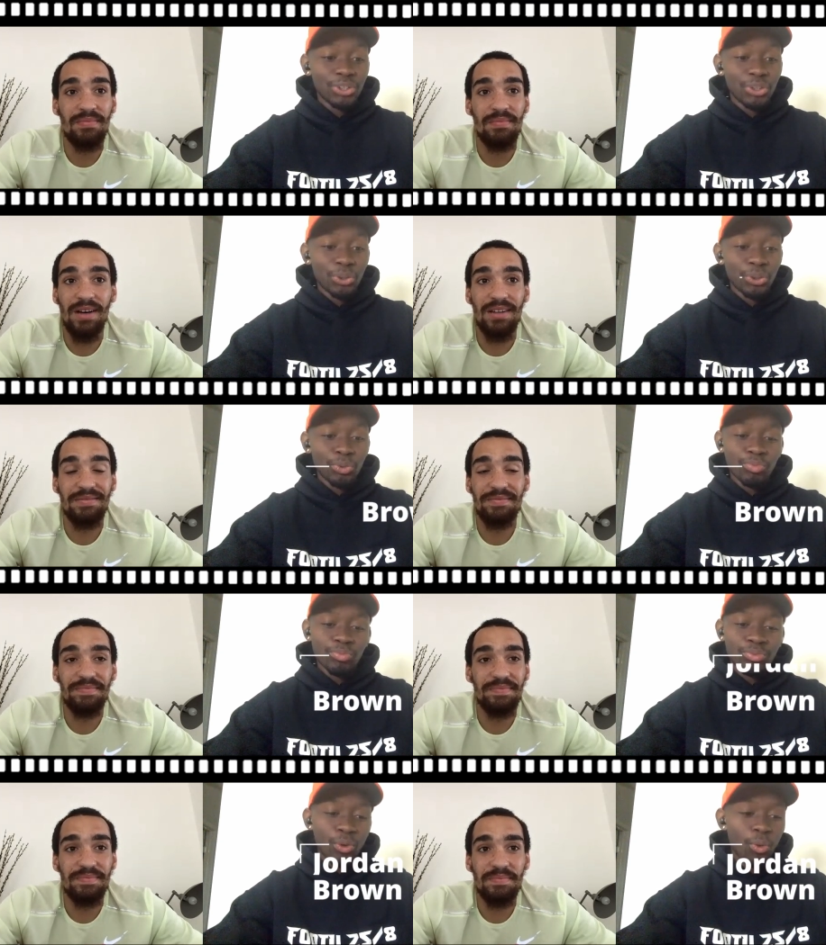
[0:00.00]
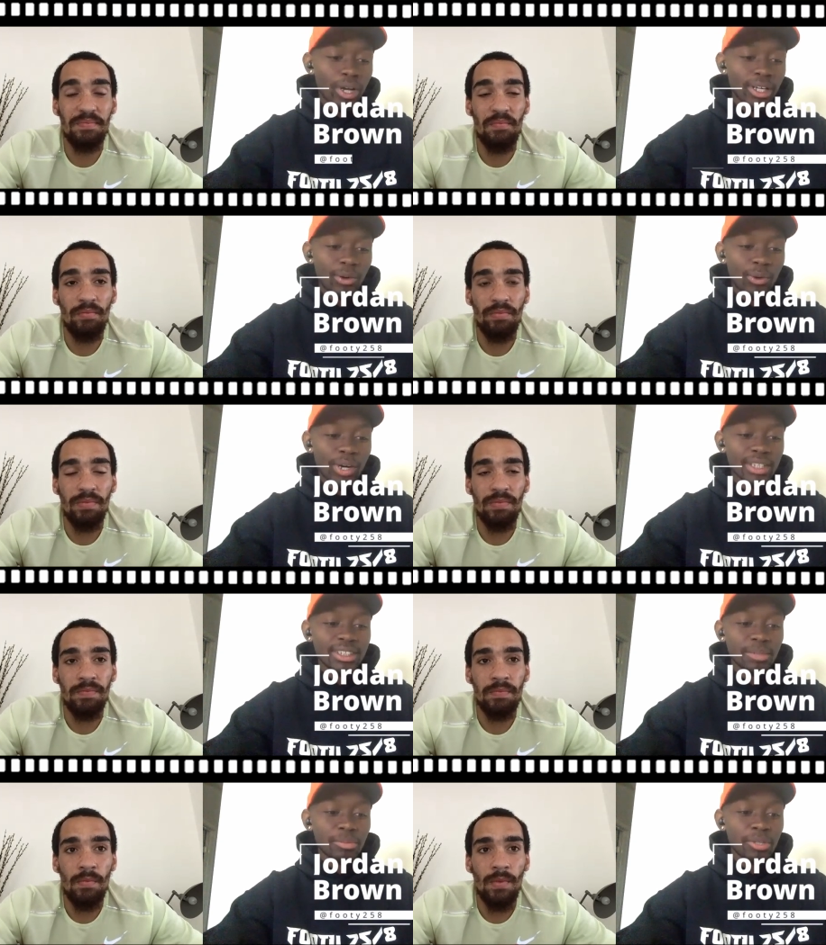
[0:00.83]
Speaker 1: so quite quite
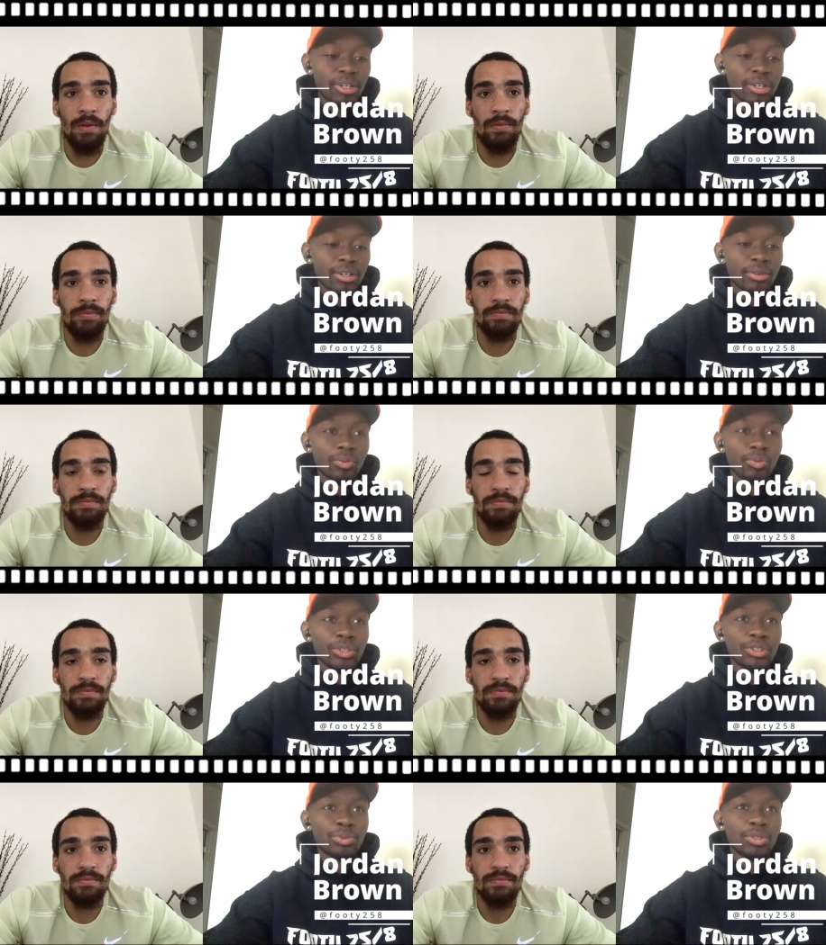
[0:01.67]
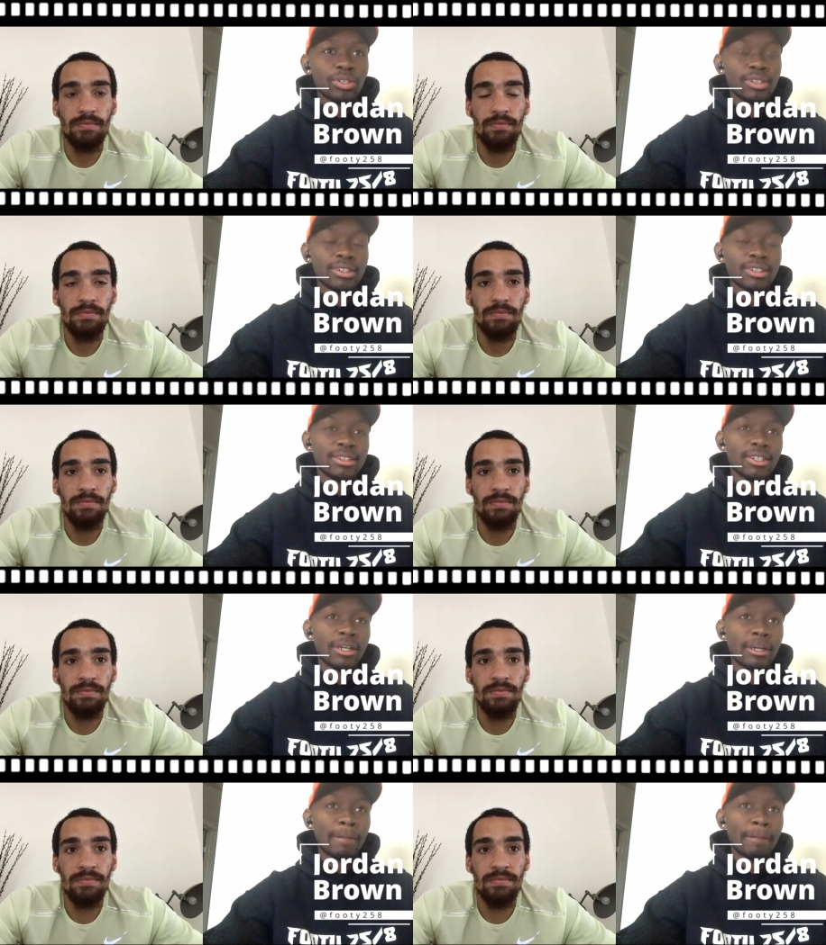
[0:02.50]
similar, which was
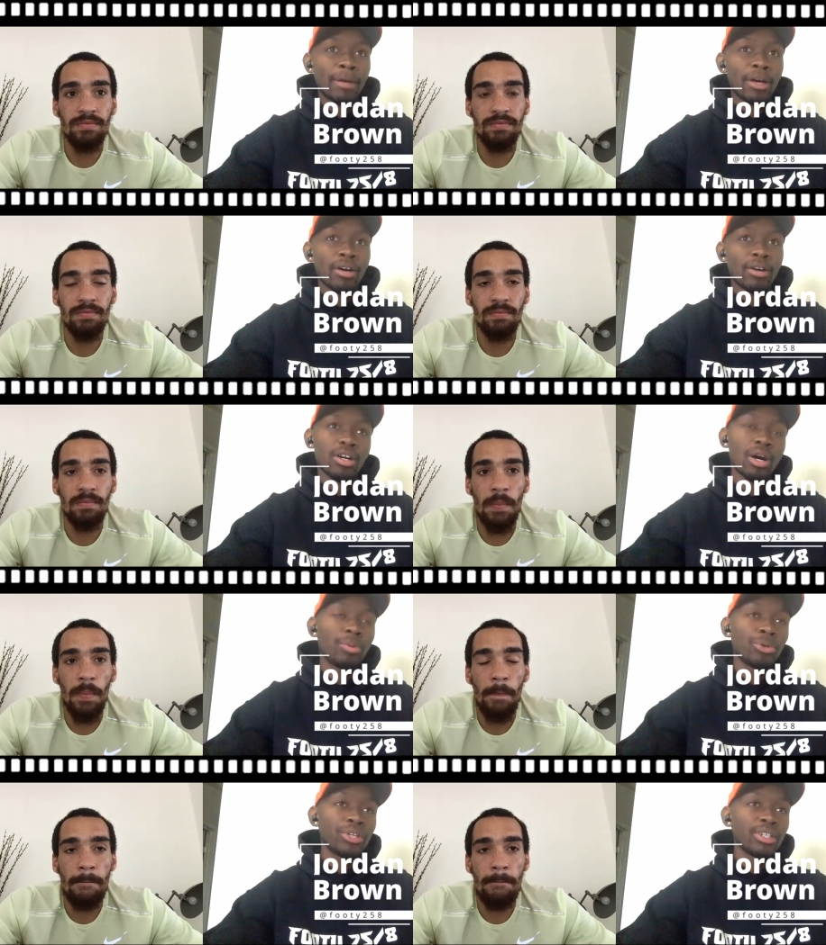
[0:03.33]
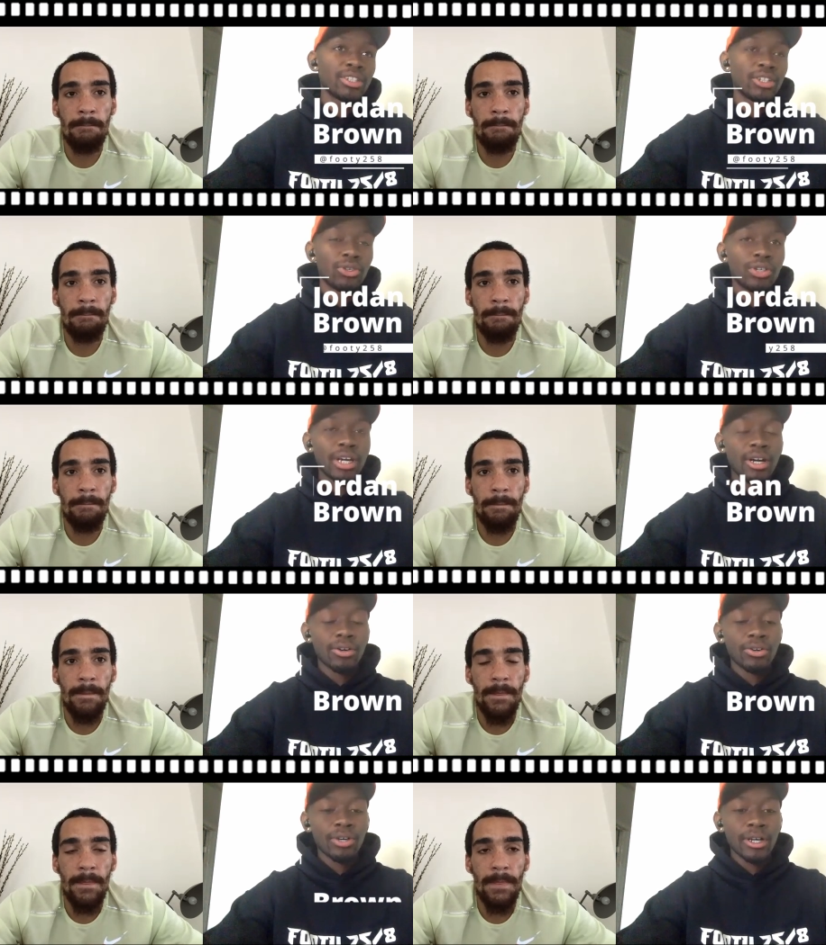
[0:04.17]
um, a couple years ago
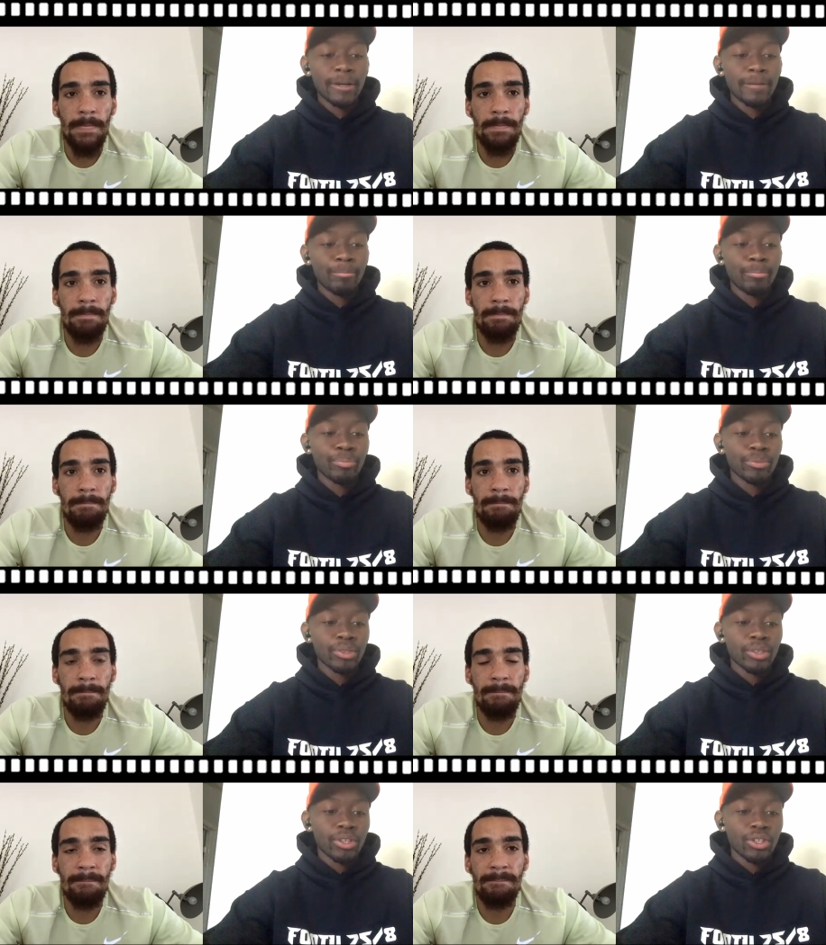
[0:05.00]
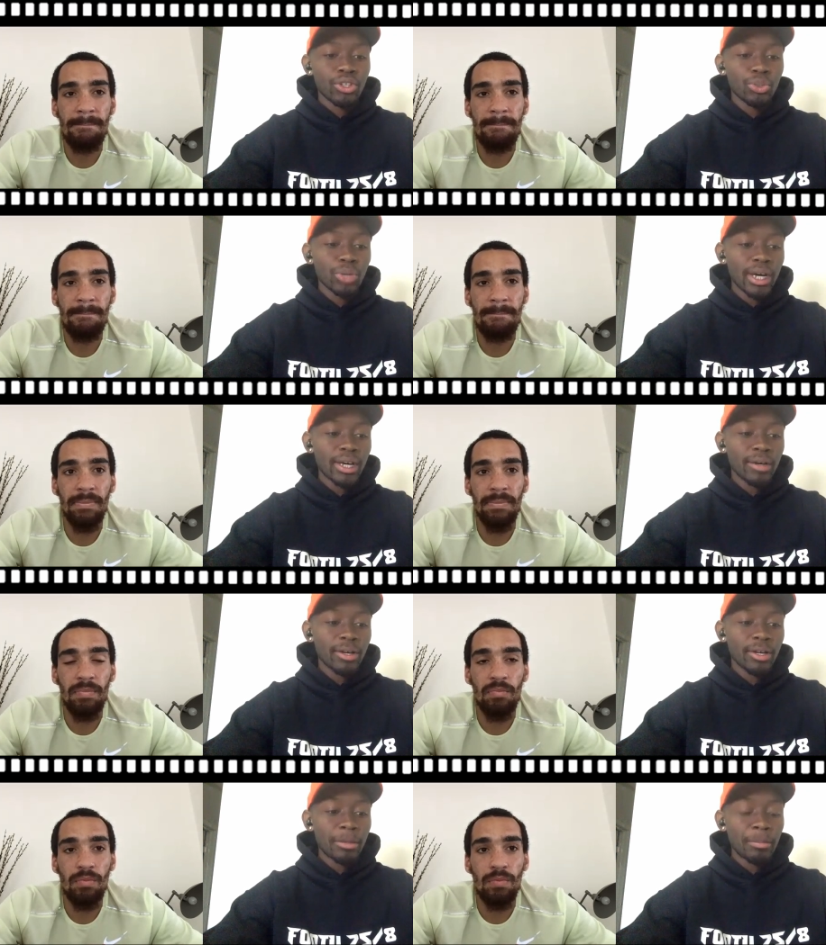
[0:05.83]
now. Um, you were at
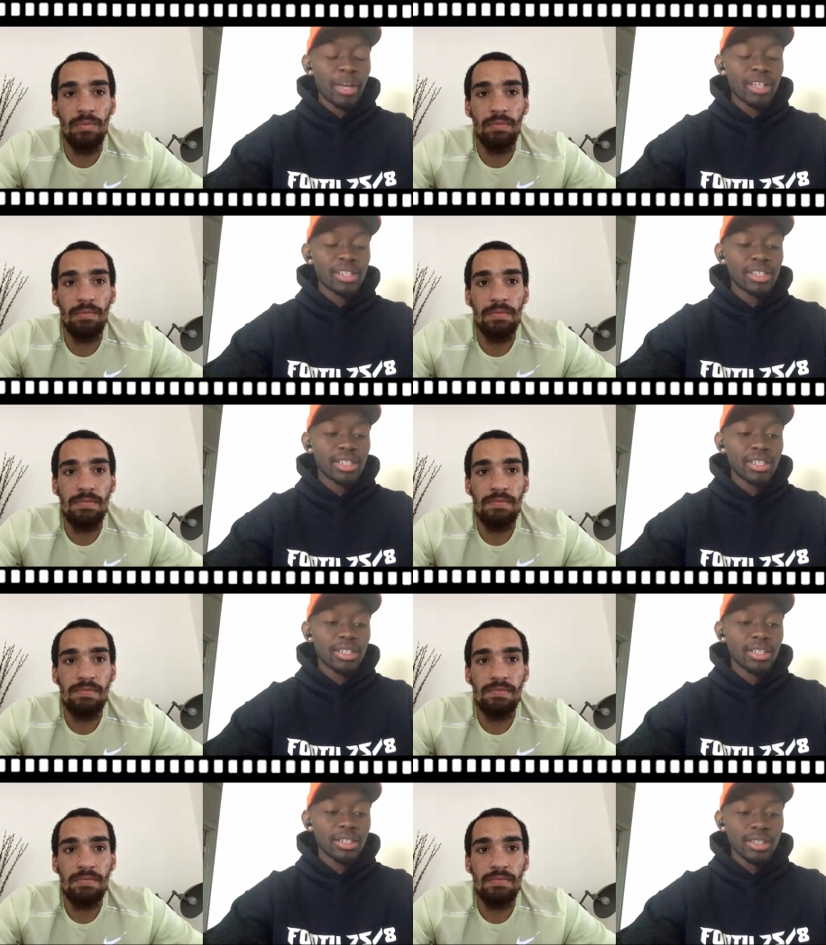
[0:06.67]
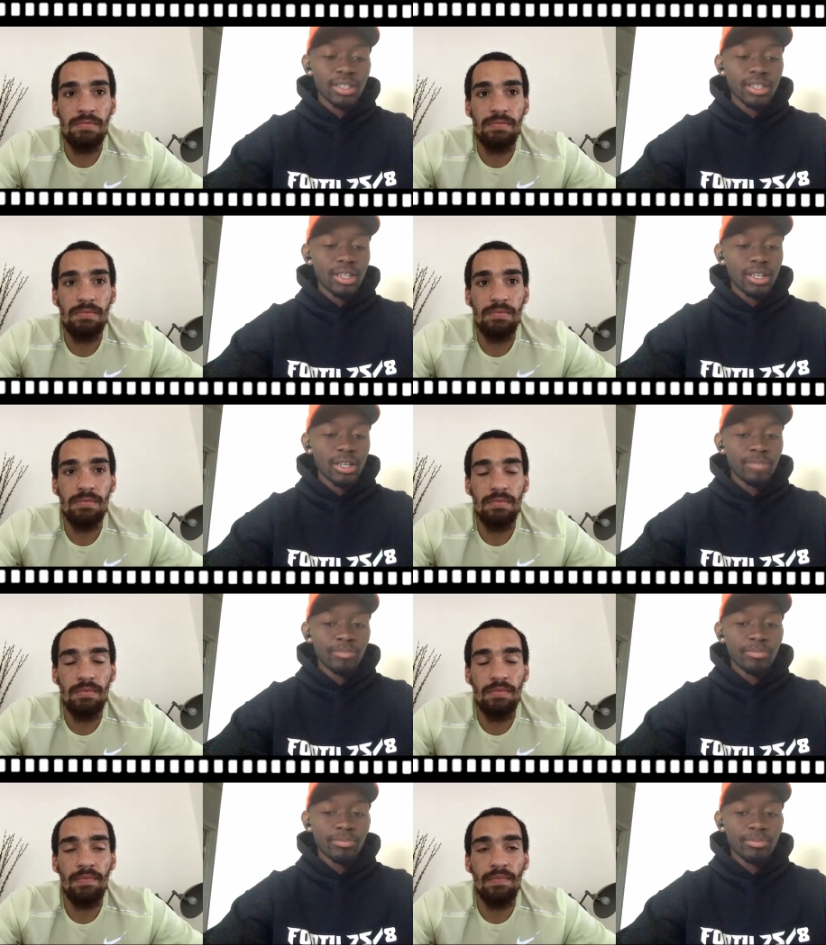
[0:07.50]
uh, Man City.
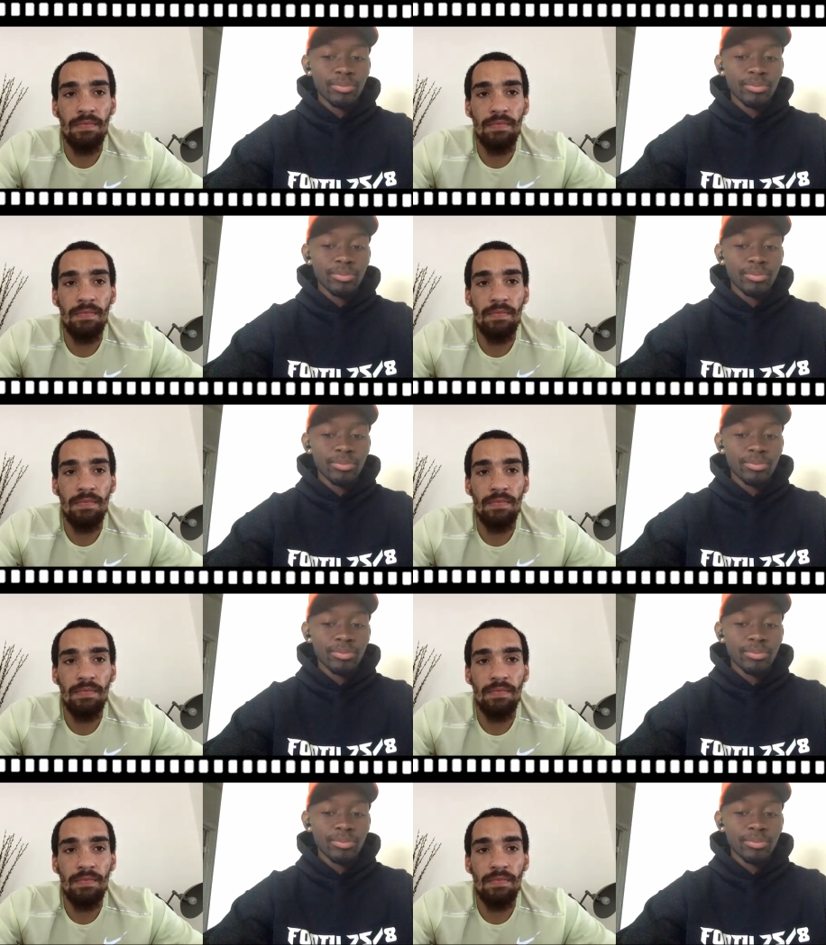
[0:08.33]
Um,